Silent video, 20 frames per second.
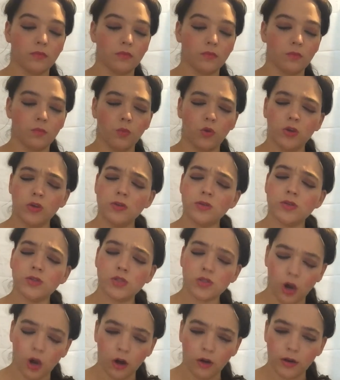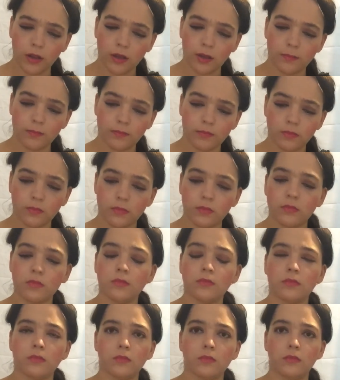Were you sorry?
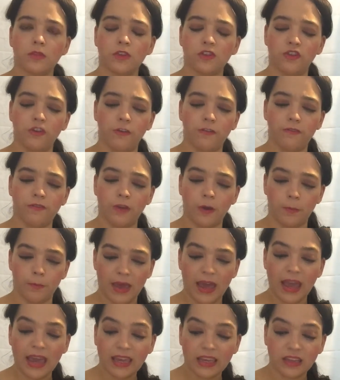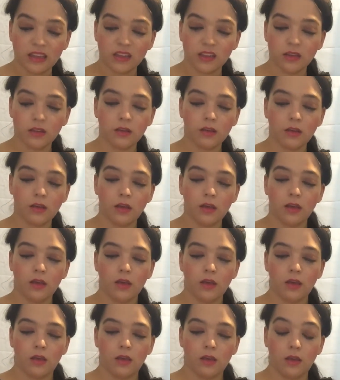Did you feel pain?
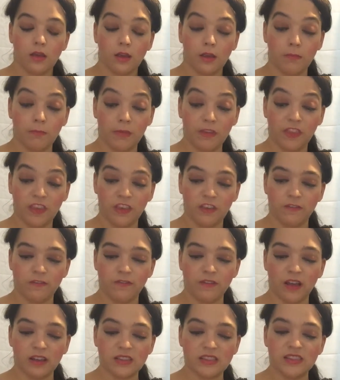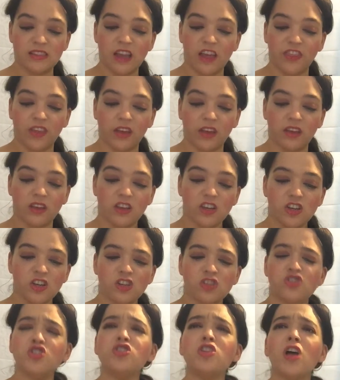Admit that you felt nothing.
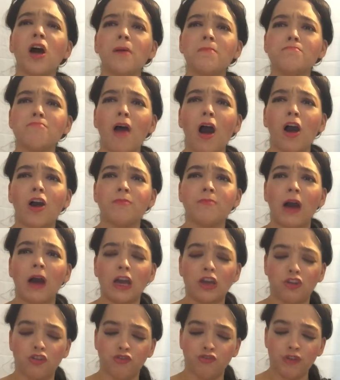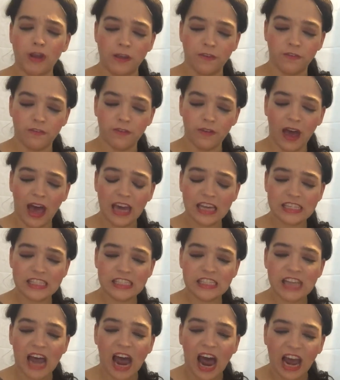Do not mock my grief. I
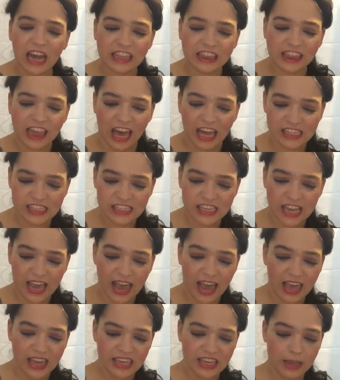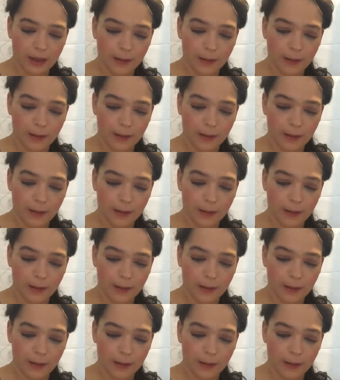died that day.